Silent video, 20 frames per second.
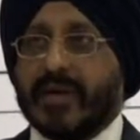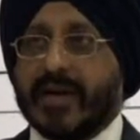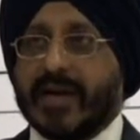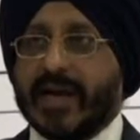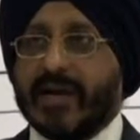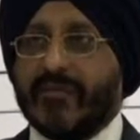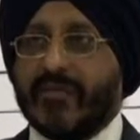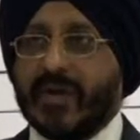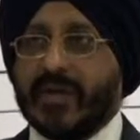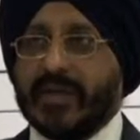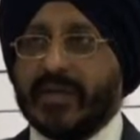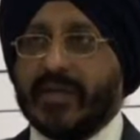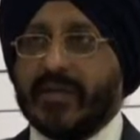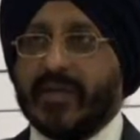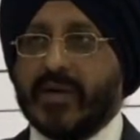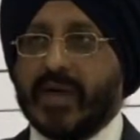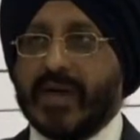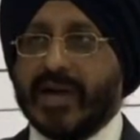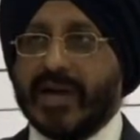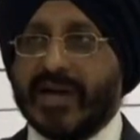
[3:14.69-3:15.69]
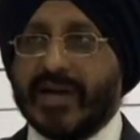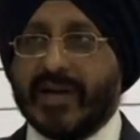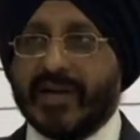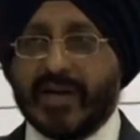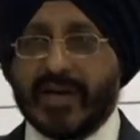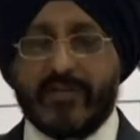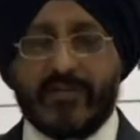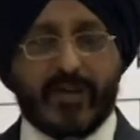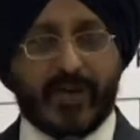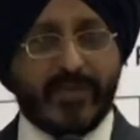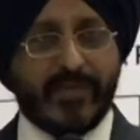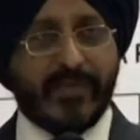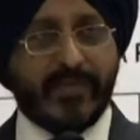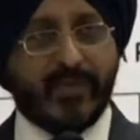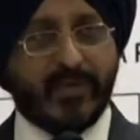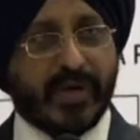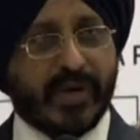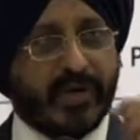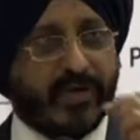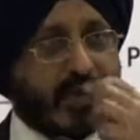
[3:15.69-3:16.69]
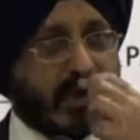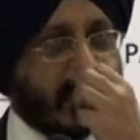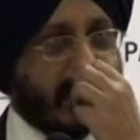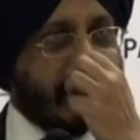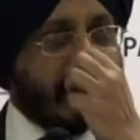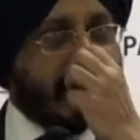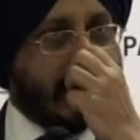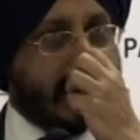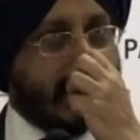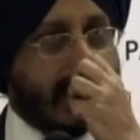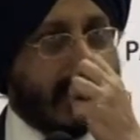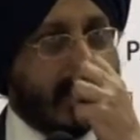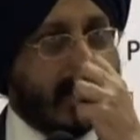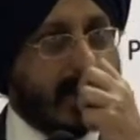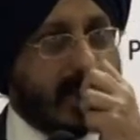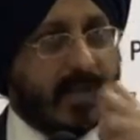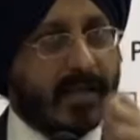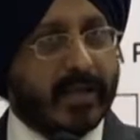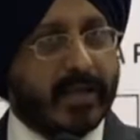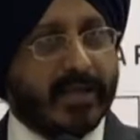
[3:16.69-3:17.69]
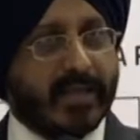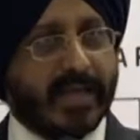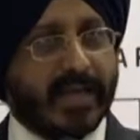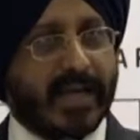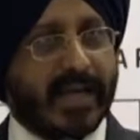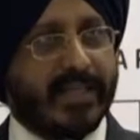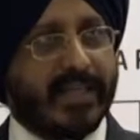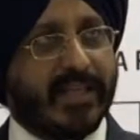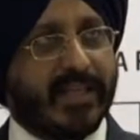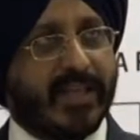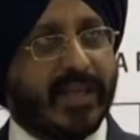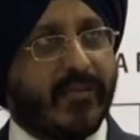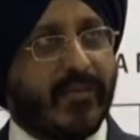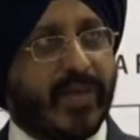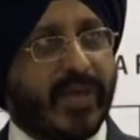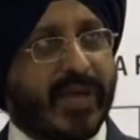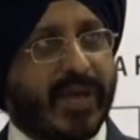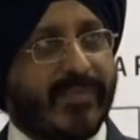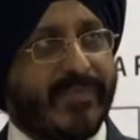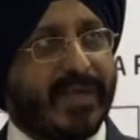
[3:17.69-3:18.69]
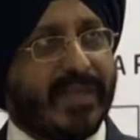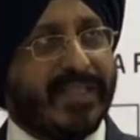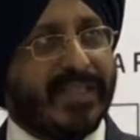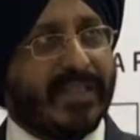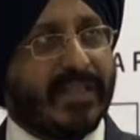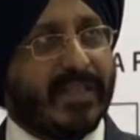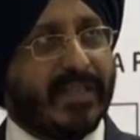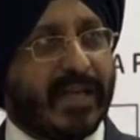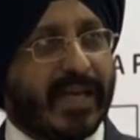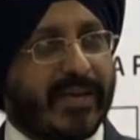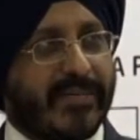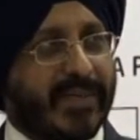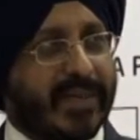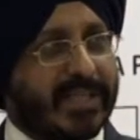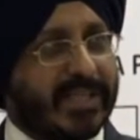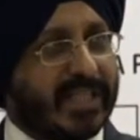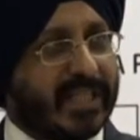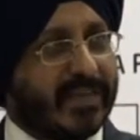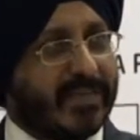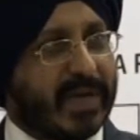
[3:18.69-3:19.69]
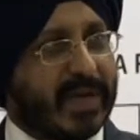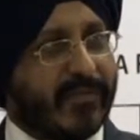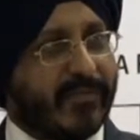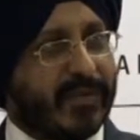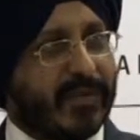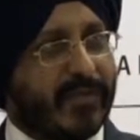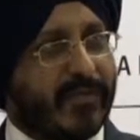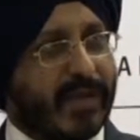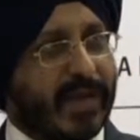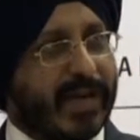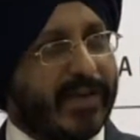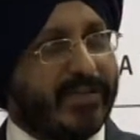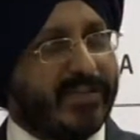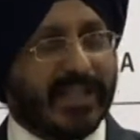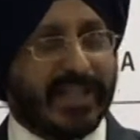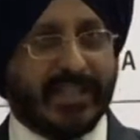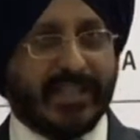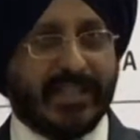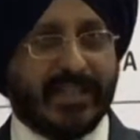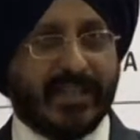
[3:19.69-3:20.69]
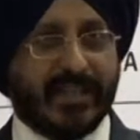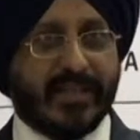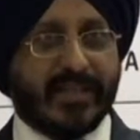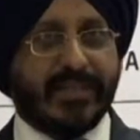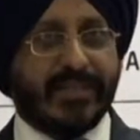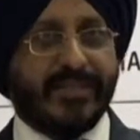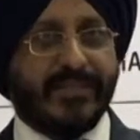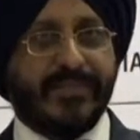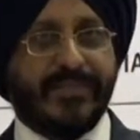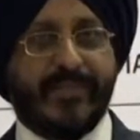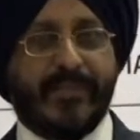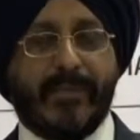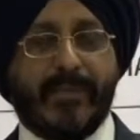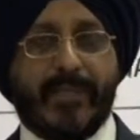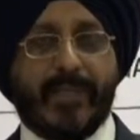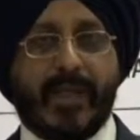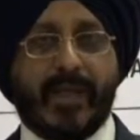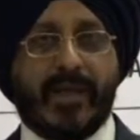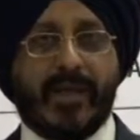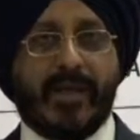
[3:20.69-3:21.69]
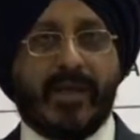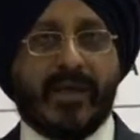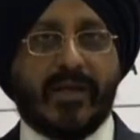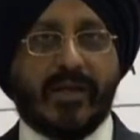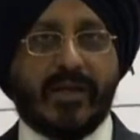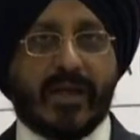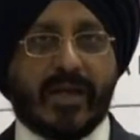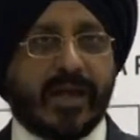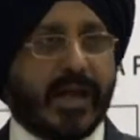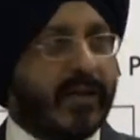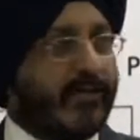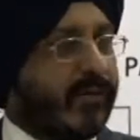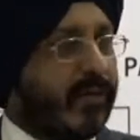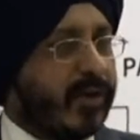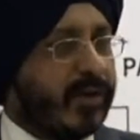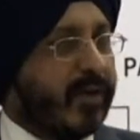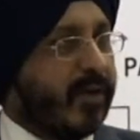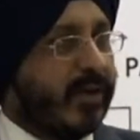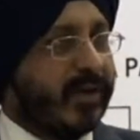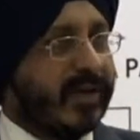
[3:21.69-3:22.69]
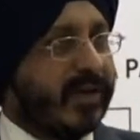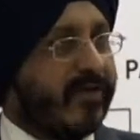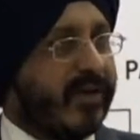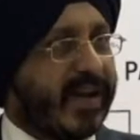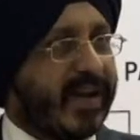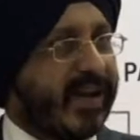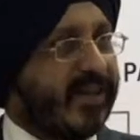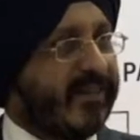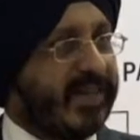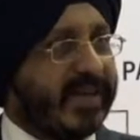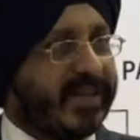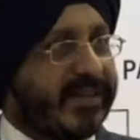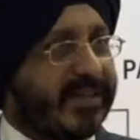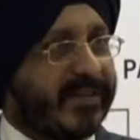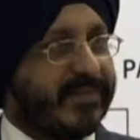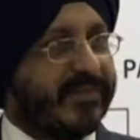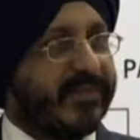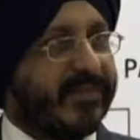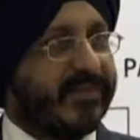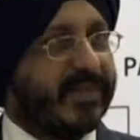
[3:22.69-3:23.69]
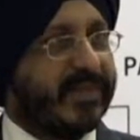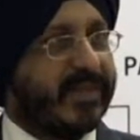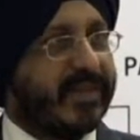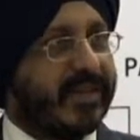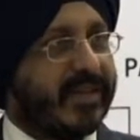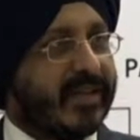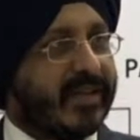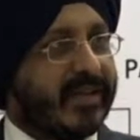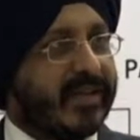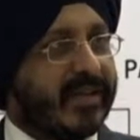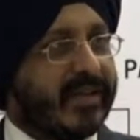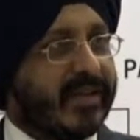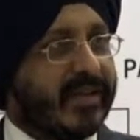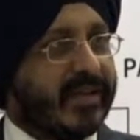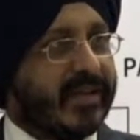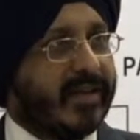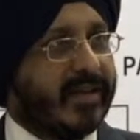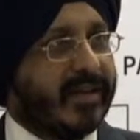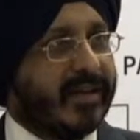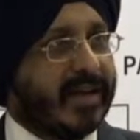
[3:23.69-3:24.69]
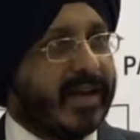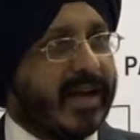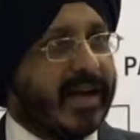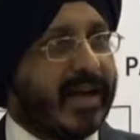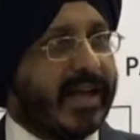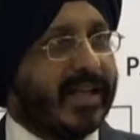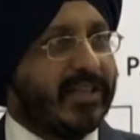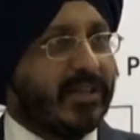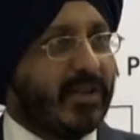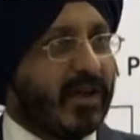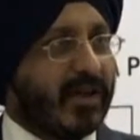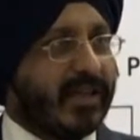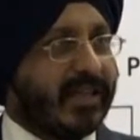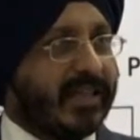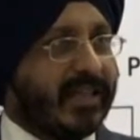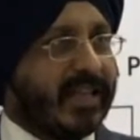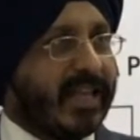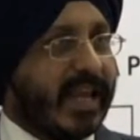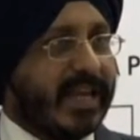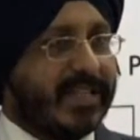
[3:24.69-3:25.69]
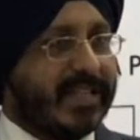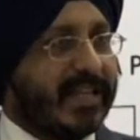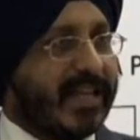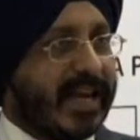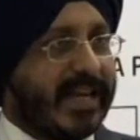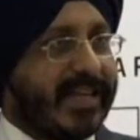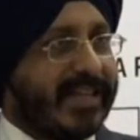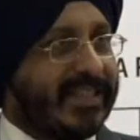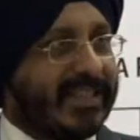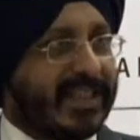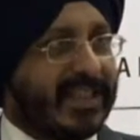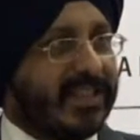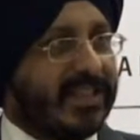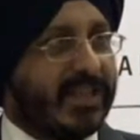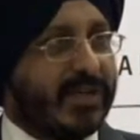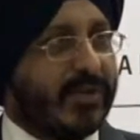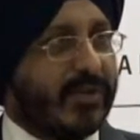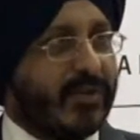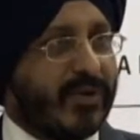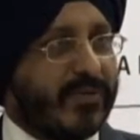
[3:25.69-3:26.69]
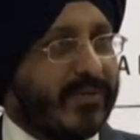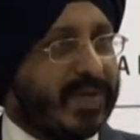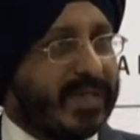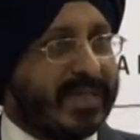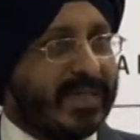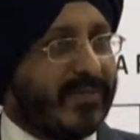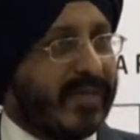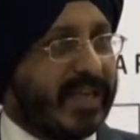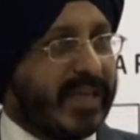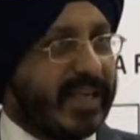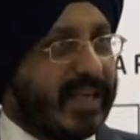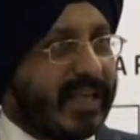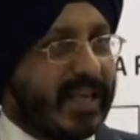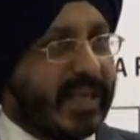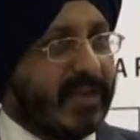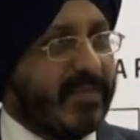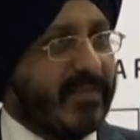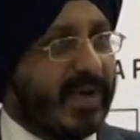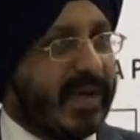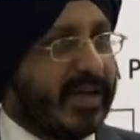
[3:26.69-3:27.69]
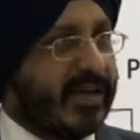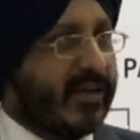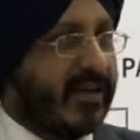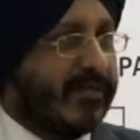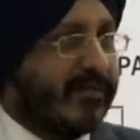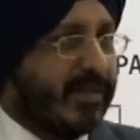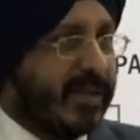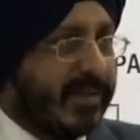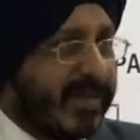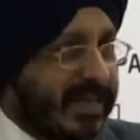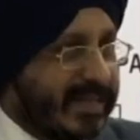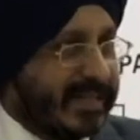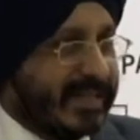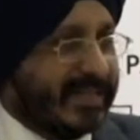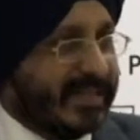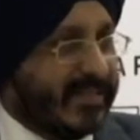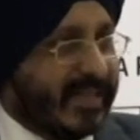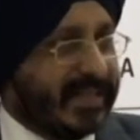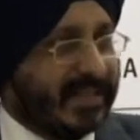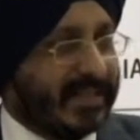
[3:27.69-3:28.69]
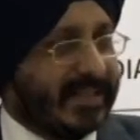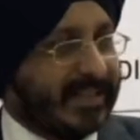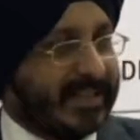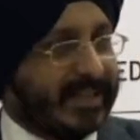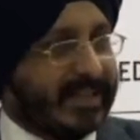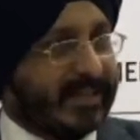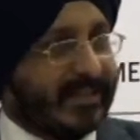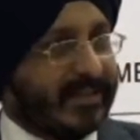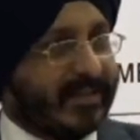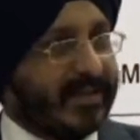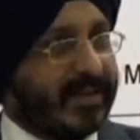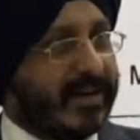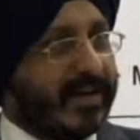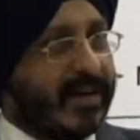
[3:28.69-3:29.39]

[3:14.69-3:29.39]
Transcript: And what I learned from him today was that I think that I'm meeting him after 5-6 years. And I forgot it when I met him. And I thought that as a 96-year-old person, when he came, I complimented him. I said, "Sir,